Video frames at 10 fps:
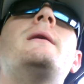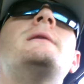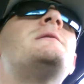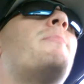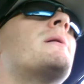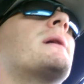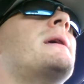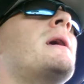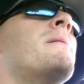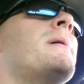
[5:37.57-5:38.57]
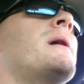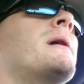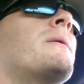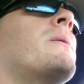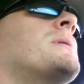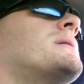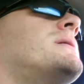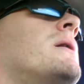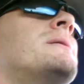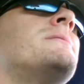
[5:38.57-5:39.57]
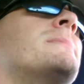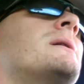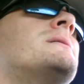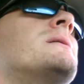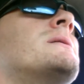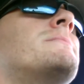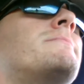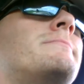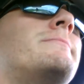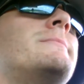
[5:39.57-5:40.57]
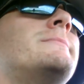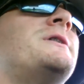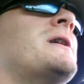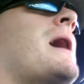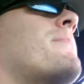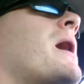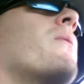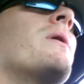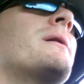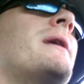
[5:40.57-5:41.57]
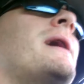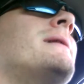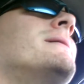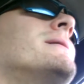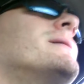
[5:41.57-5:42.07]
I spun a cam bearing when I went to tow it to the shop I worked at.